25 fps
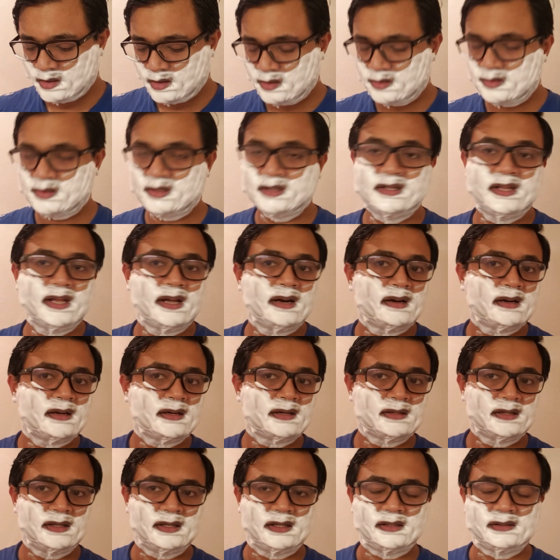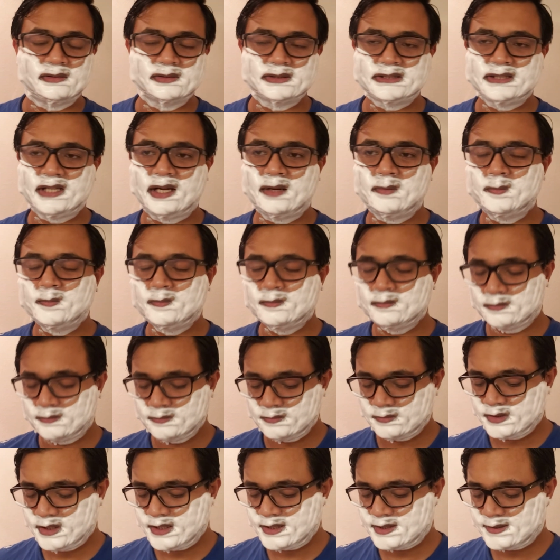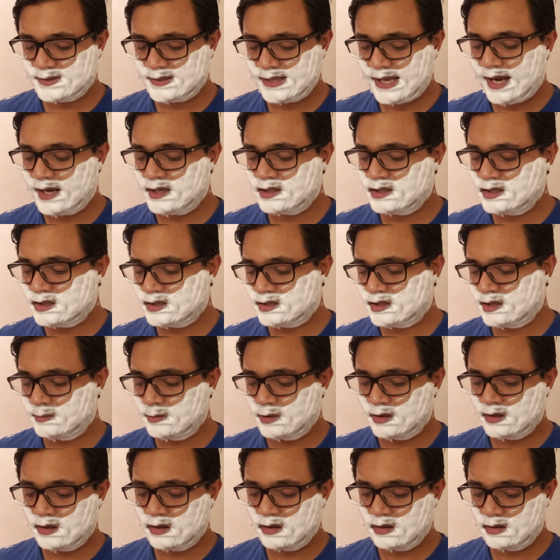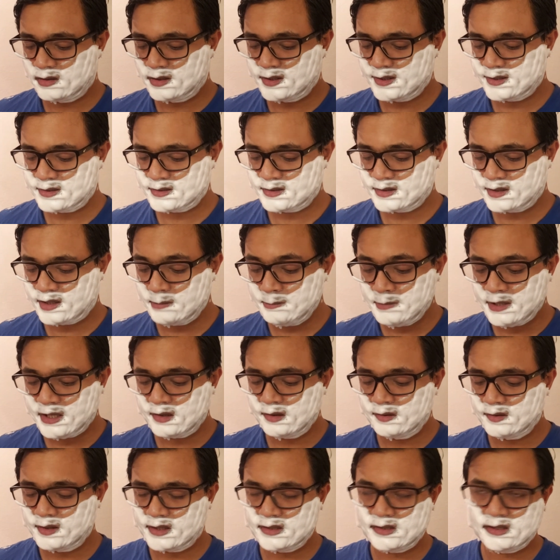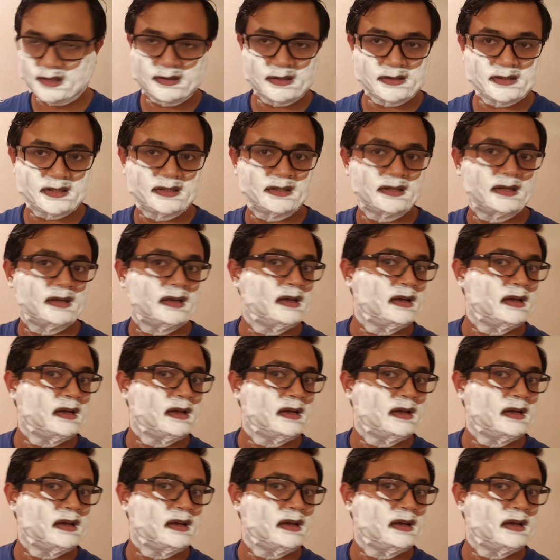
you see, there are some this adjustable or this gimmicky razors